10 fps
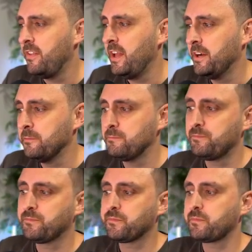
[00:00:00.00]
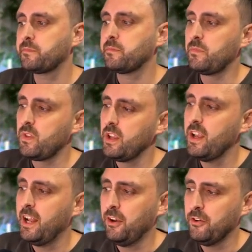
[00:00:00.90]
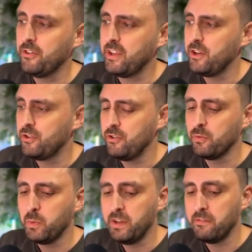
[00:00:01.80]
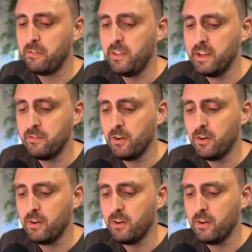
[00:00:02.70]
Now, a lot of the issues with the